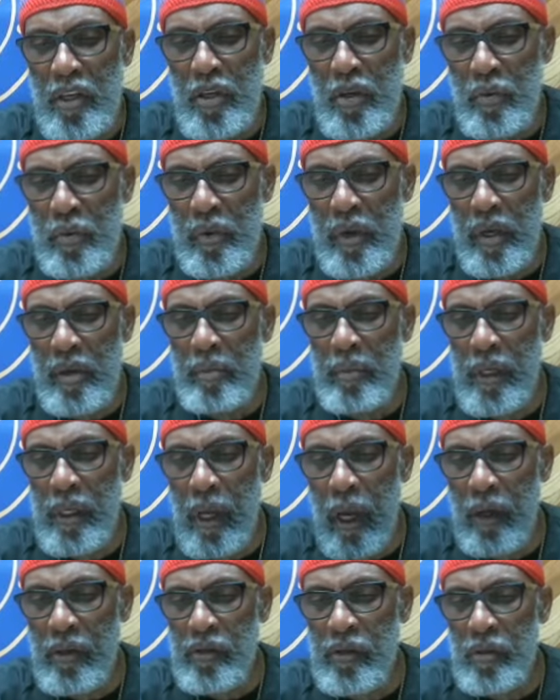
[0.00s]
UN but
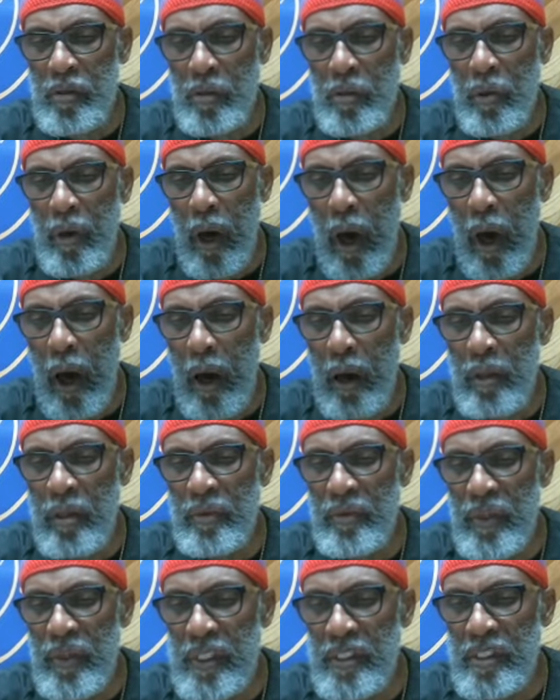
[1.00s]
also all
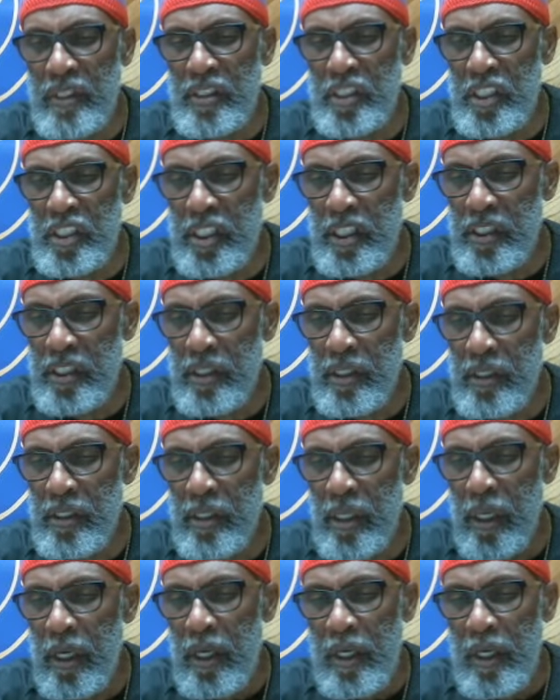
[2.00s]
of its agendas.